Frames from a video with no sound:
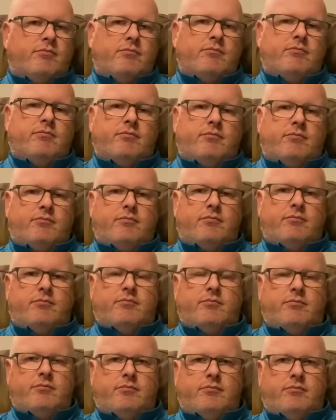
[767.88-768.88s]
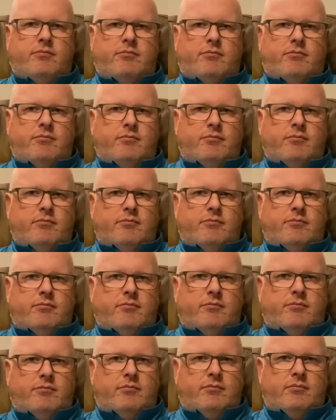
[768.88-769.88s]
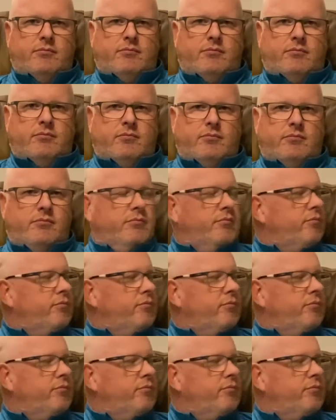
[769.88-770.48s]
(not speaking)